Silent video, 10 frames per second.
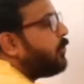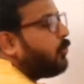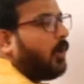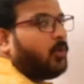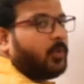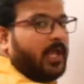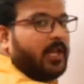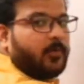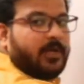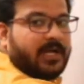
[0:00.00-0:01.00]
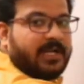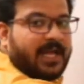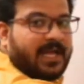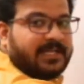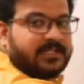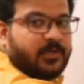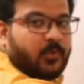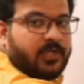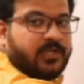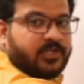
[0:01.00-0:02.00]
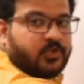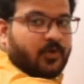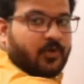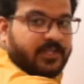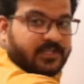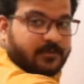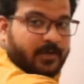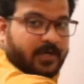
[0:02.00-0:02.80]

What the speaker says: you want to calculate last 2 digits of this